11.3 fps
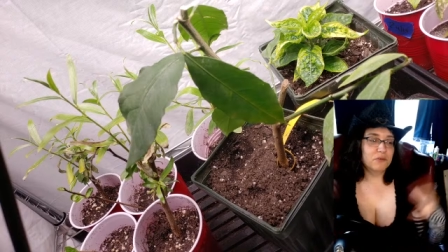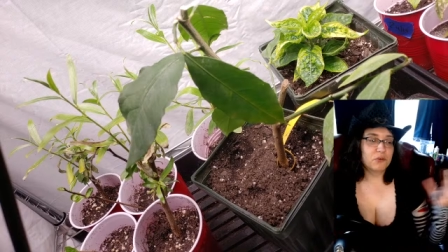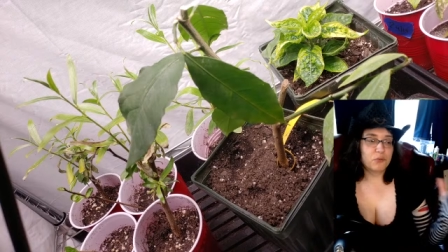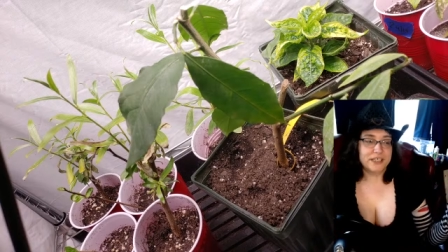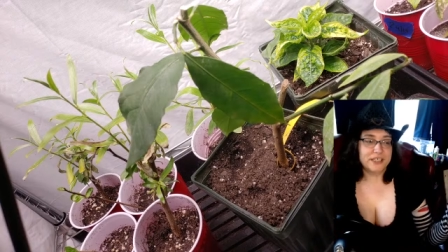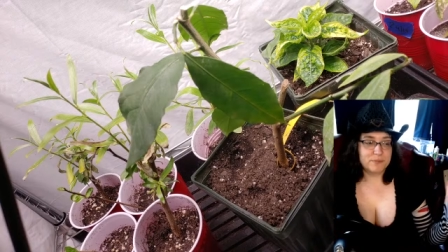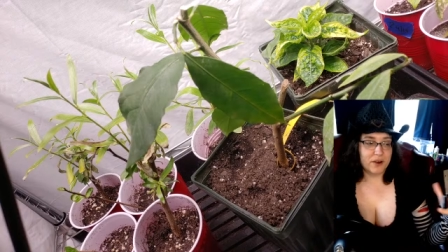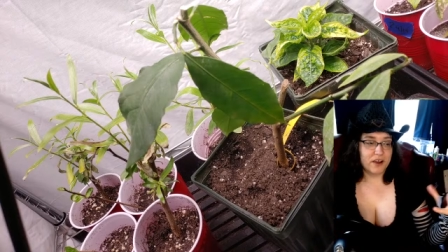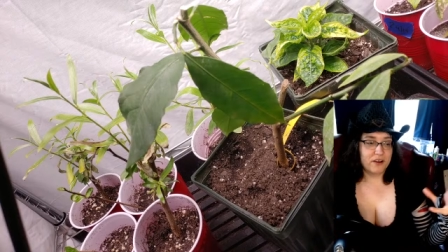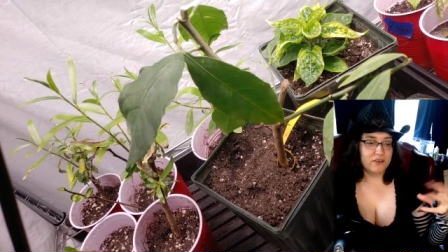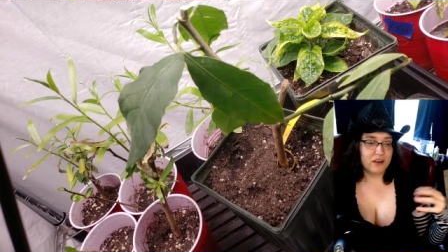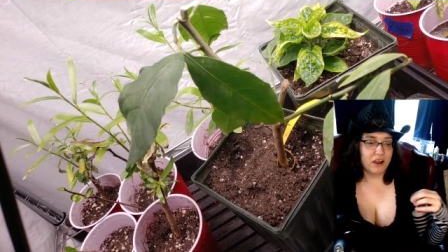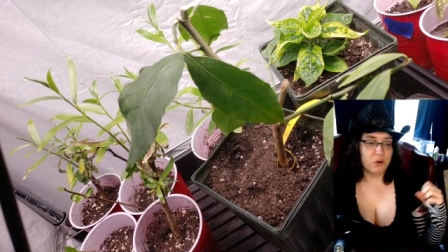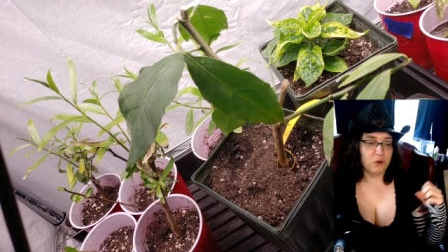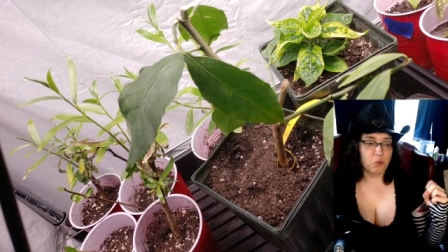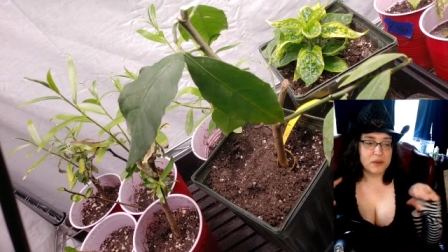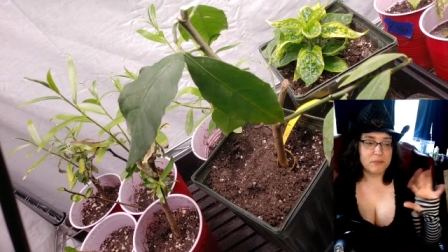it would resprout or,
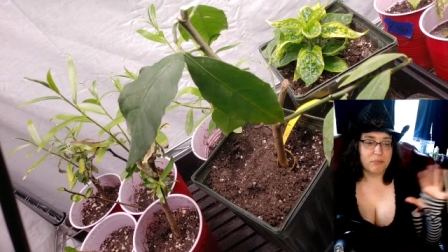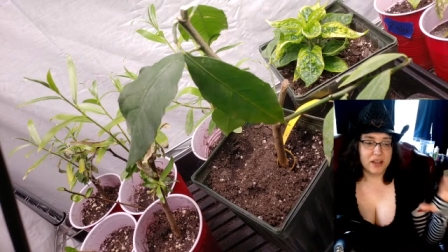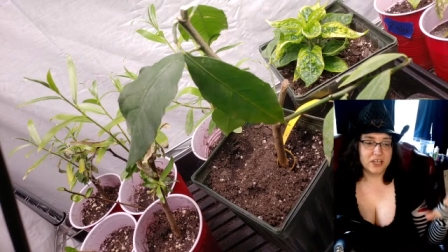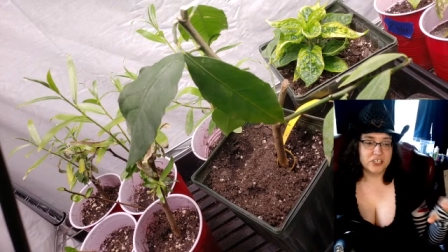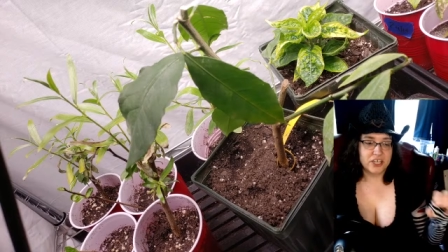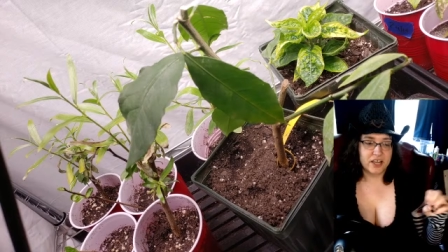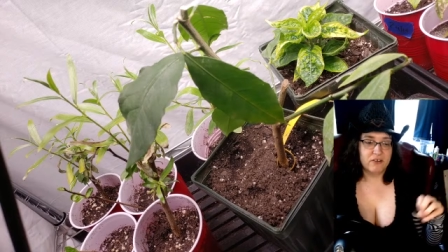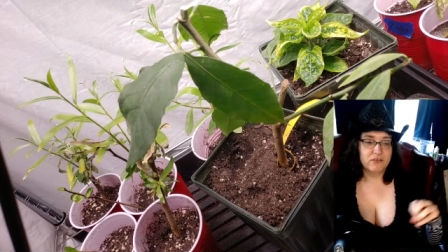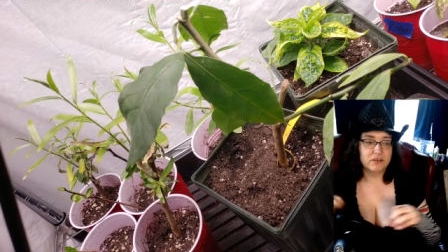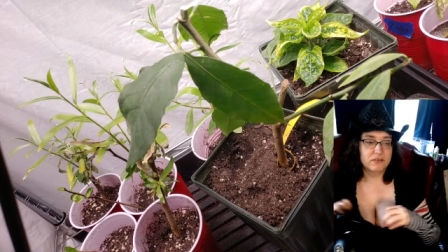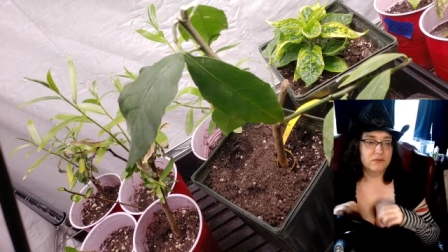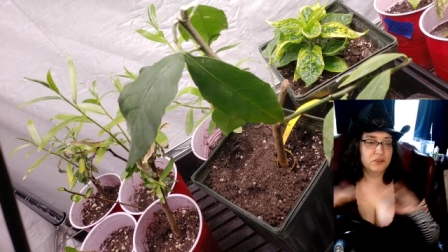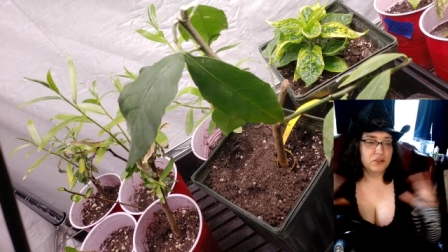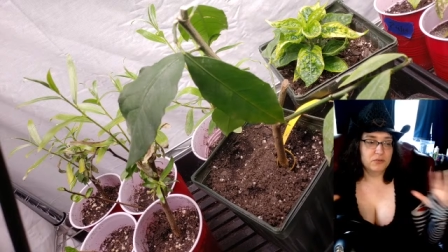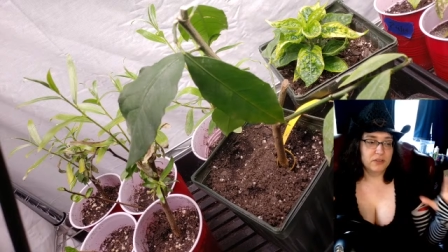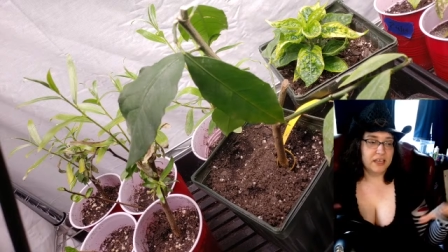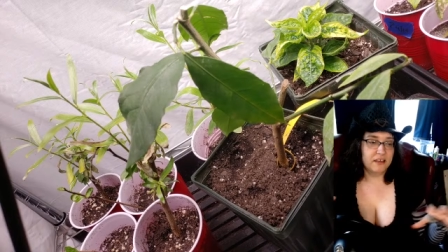uh, or rebranch out
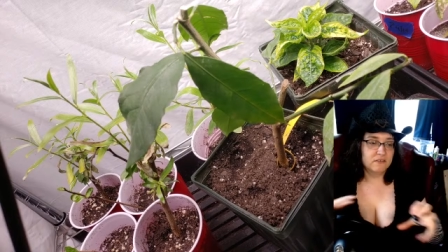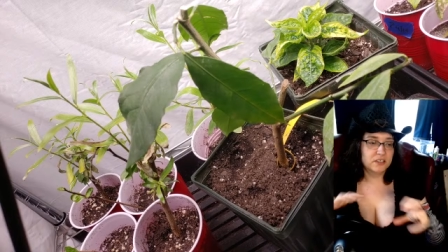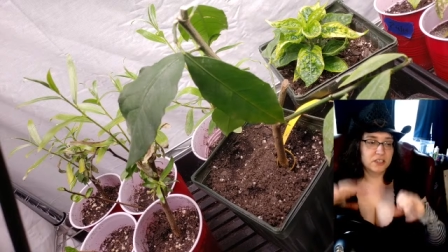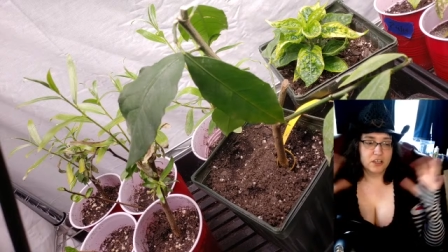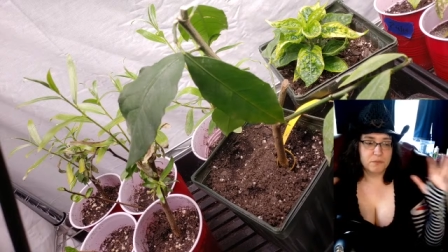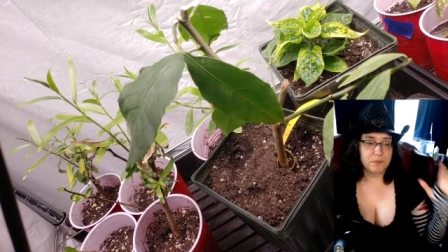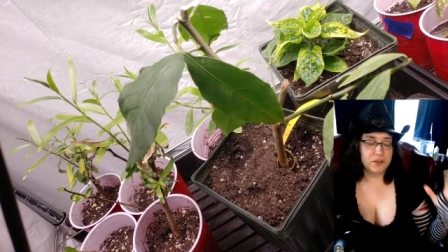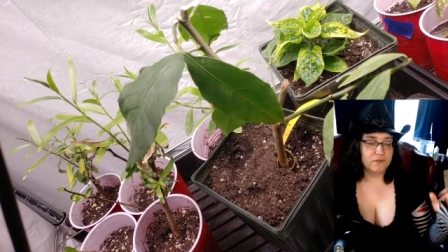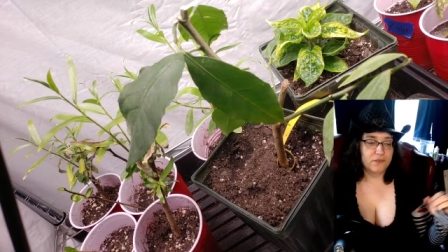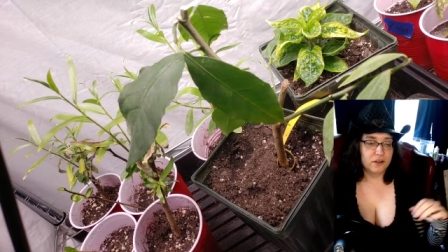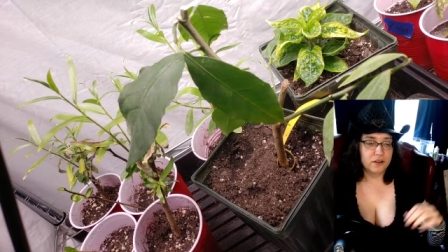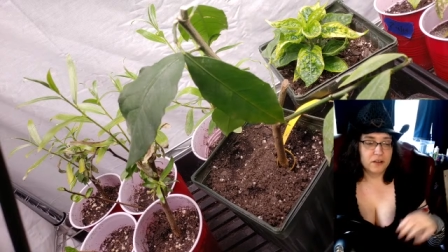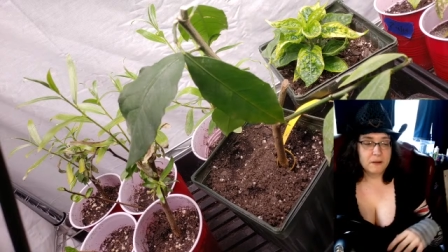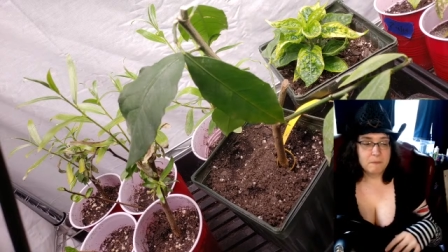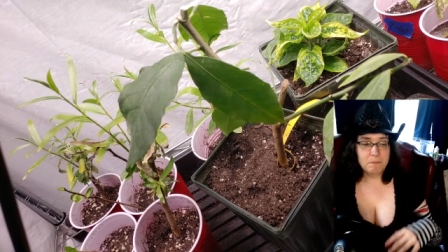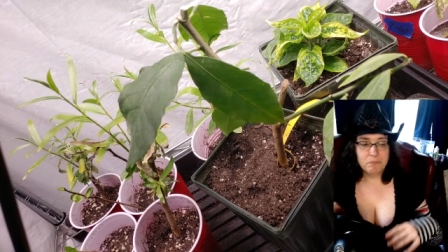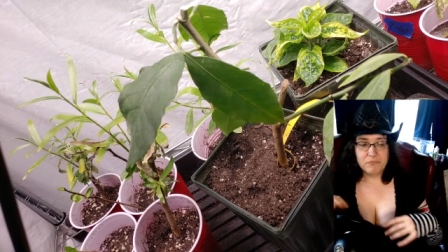new leaves, look beautiful,
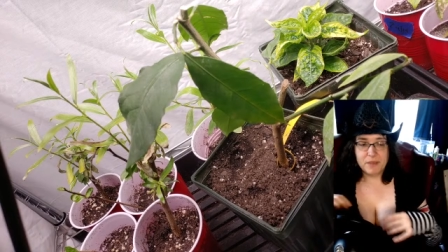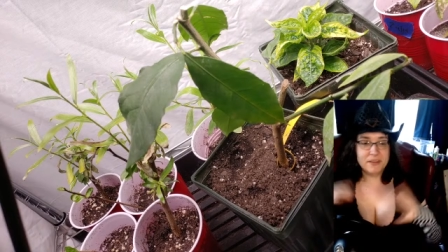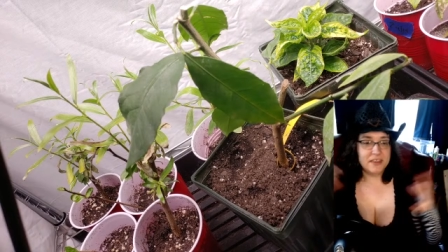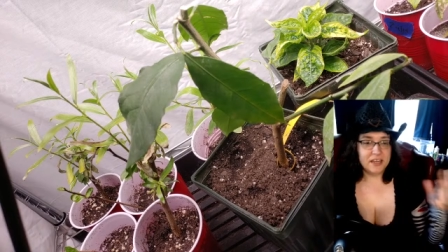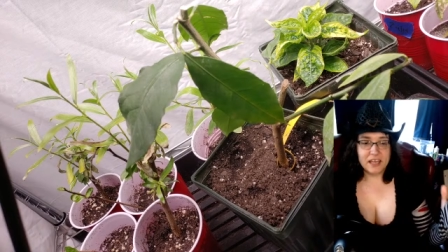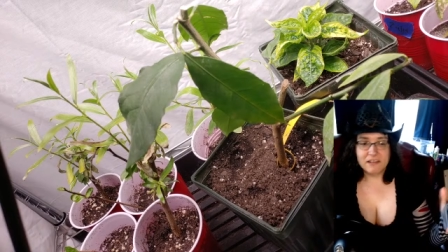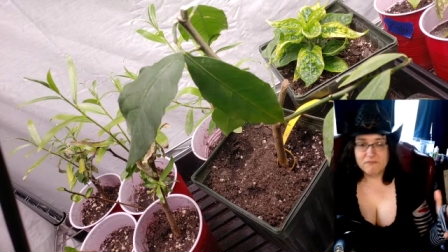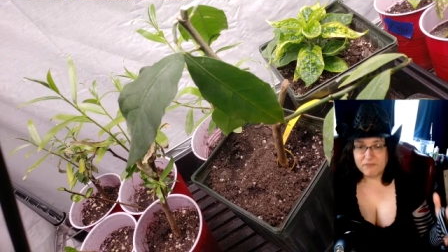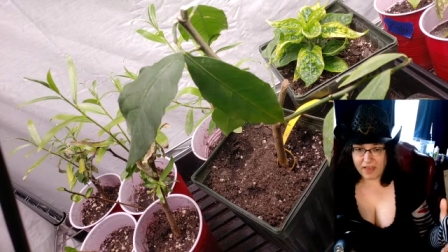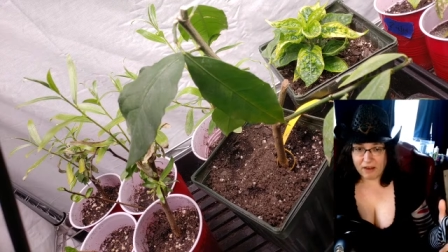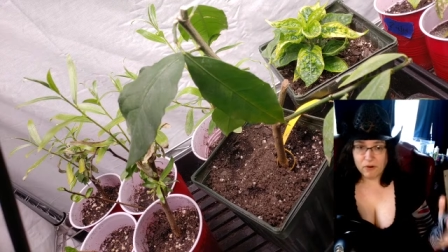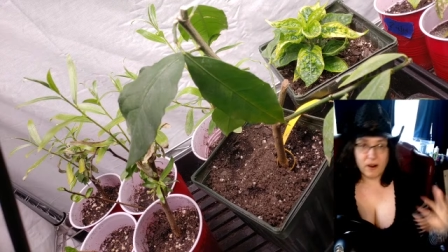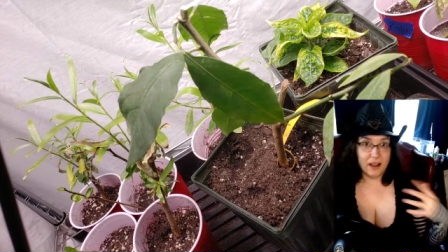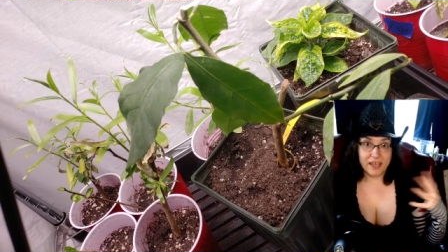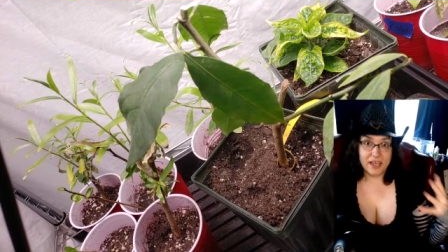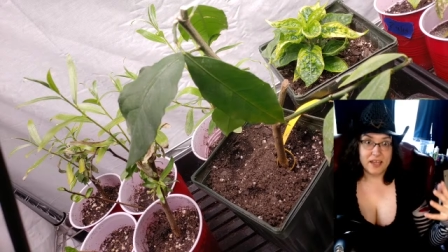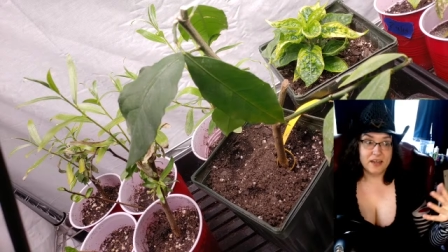maybe then again flower
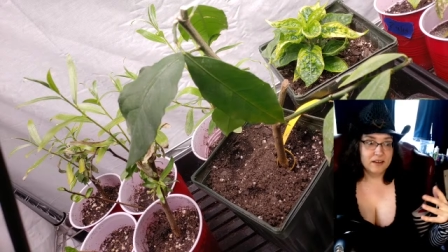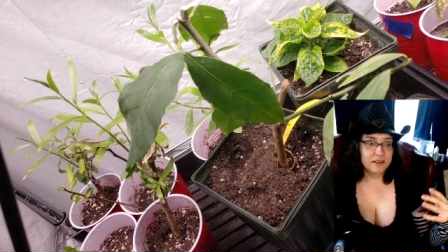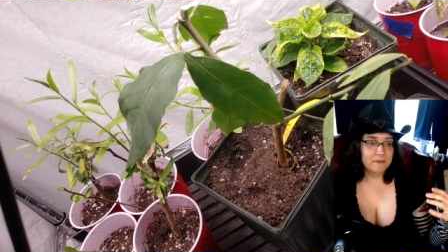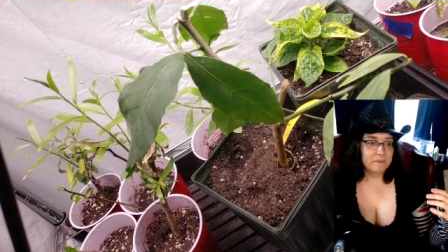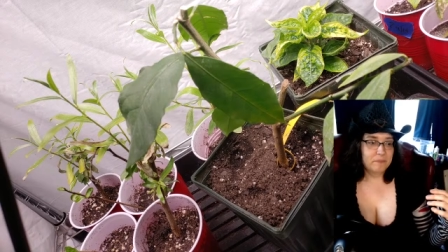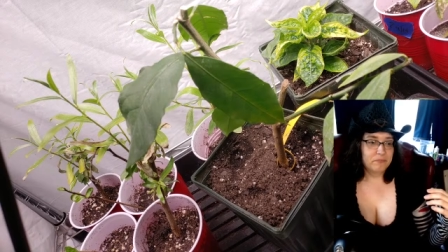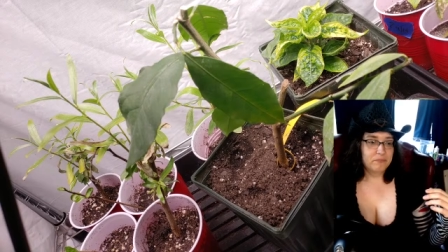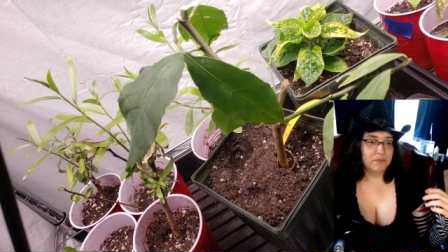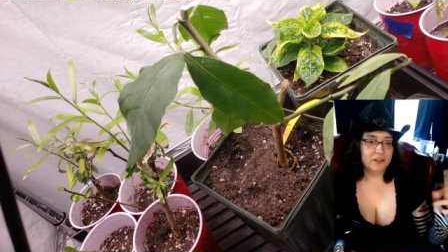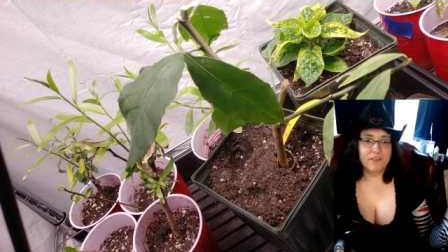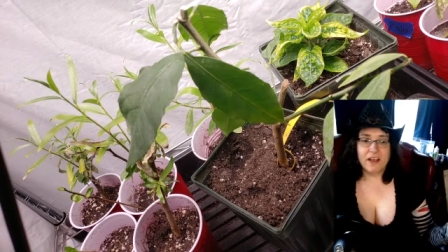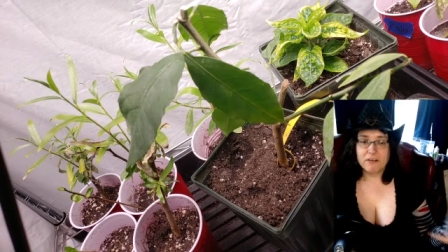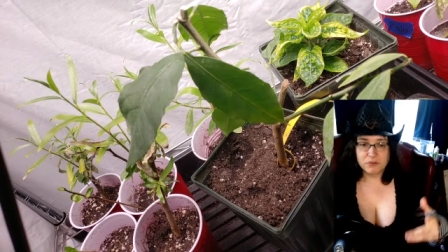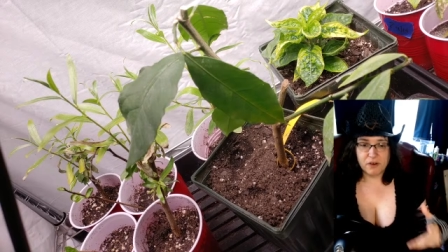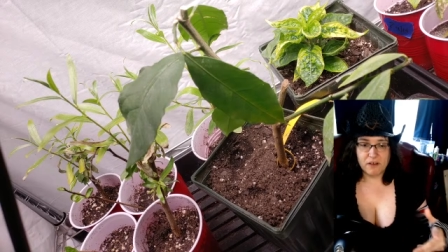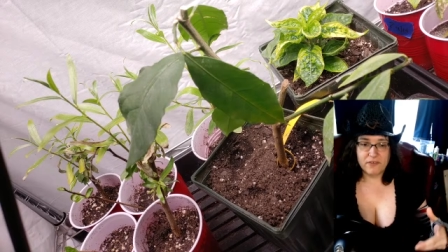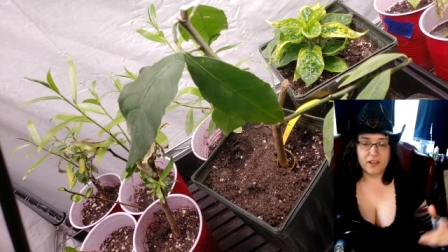again, but the flowers
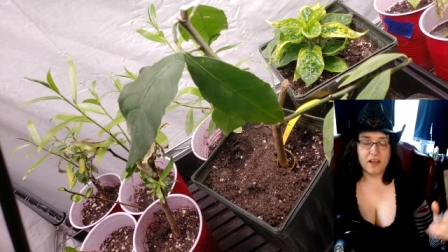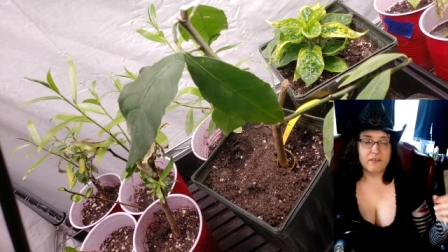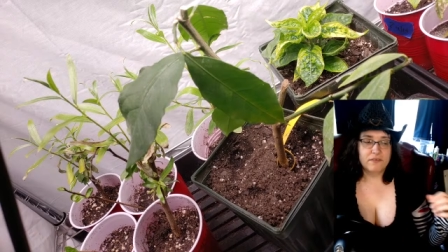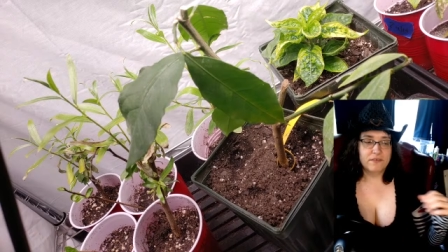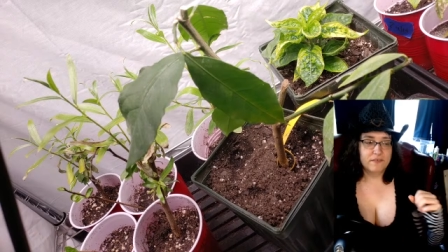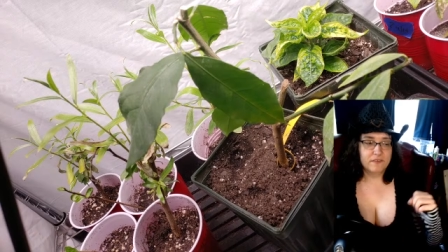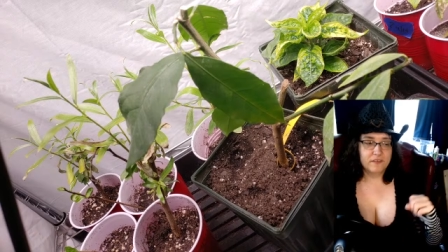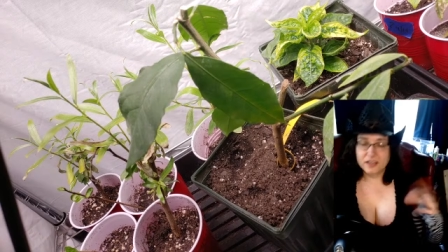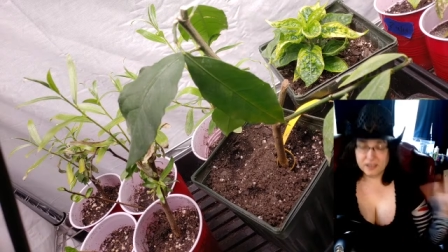would all fall off, then the